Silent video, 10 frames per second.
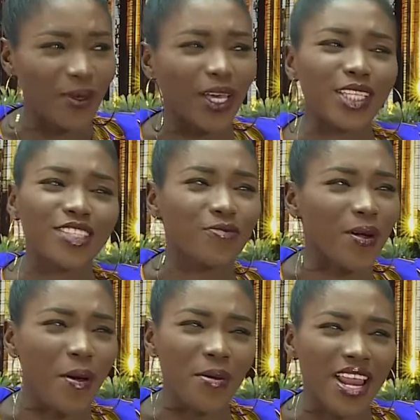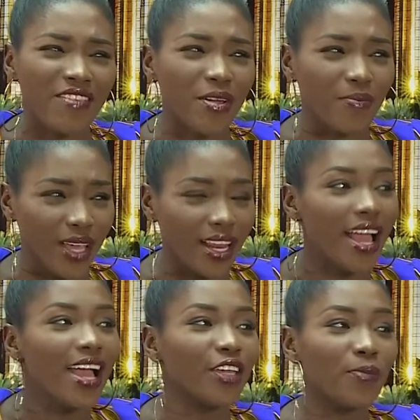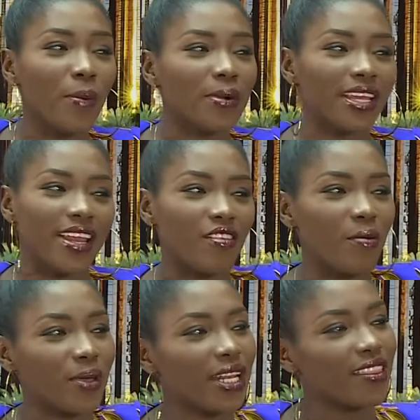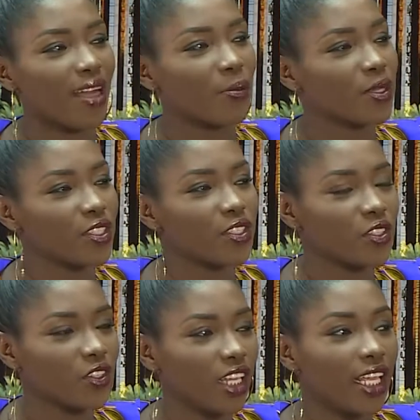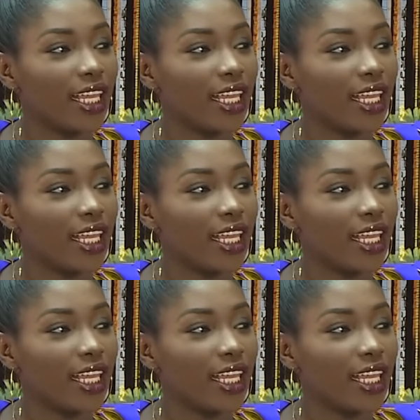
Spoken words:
Because you've probably never been in that position.